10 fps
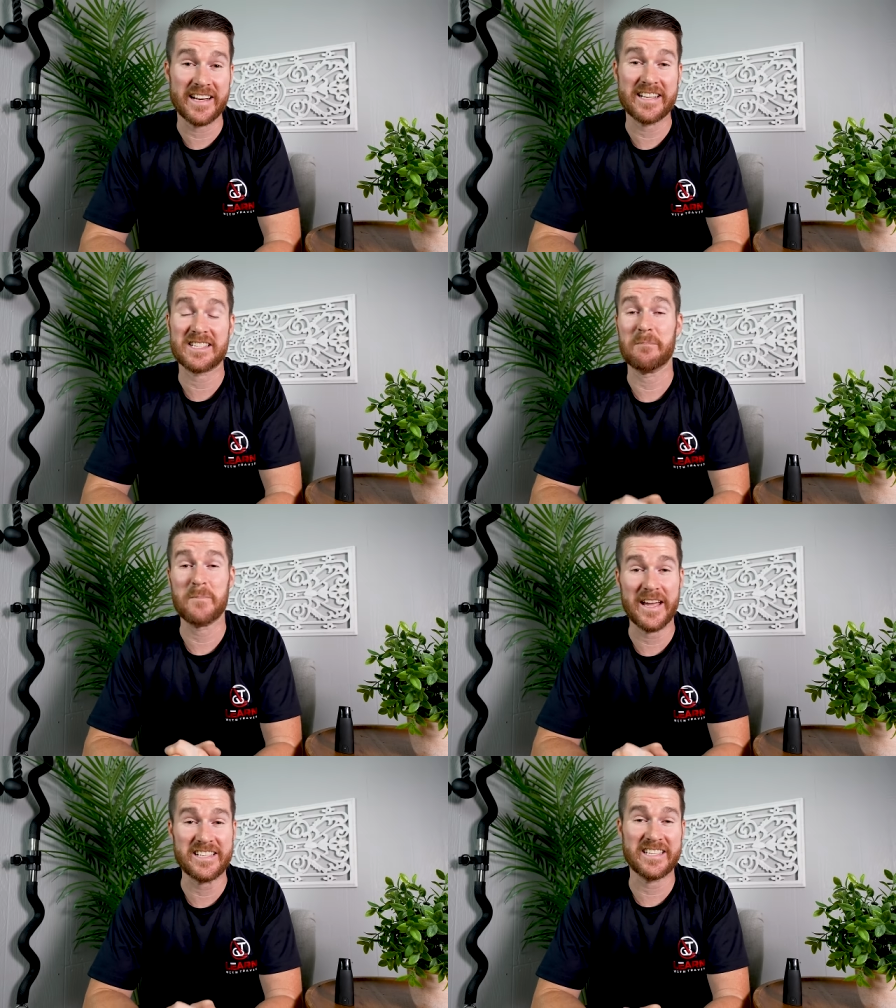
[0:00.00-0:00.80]
in this
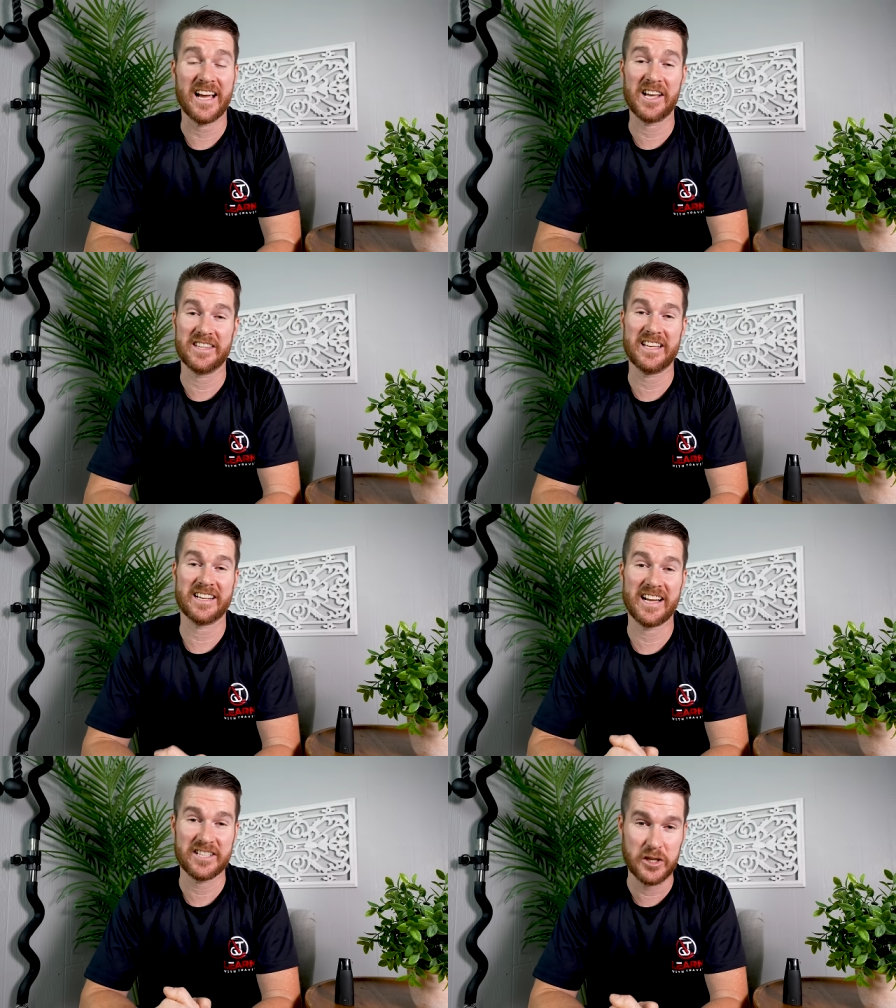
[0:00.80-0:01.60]
amazing health and
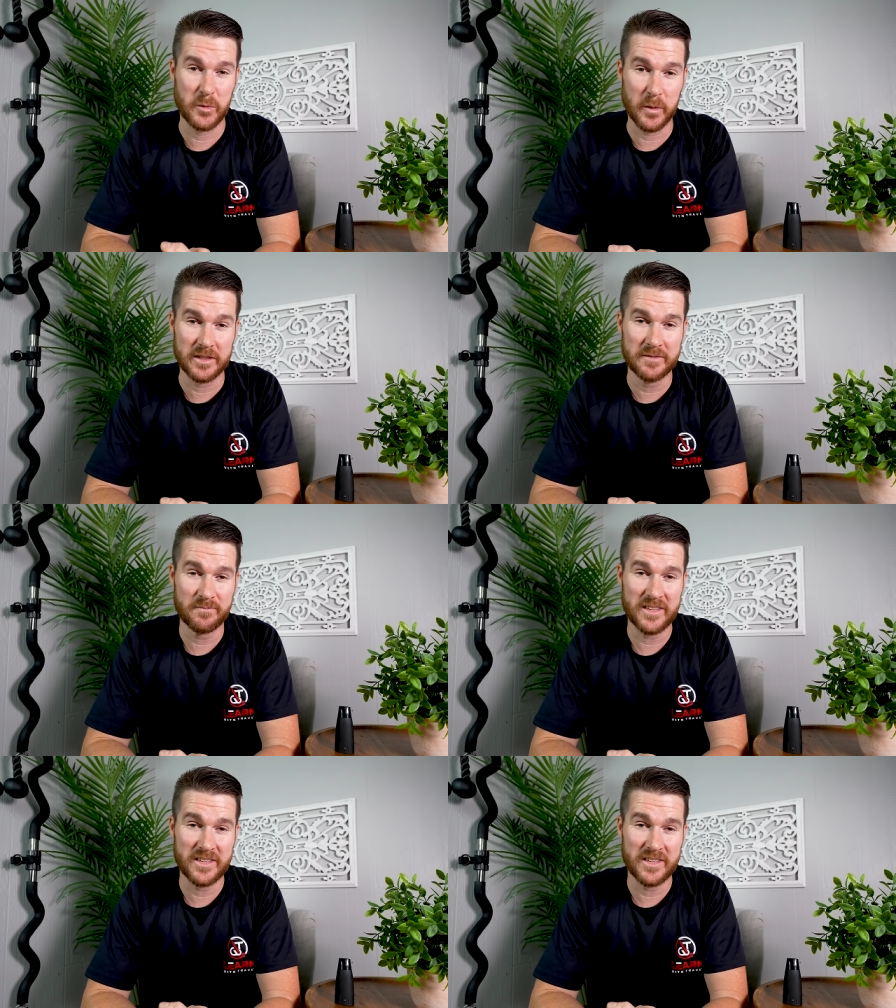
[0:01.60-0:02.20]
technology world.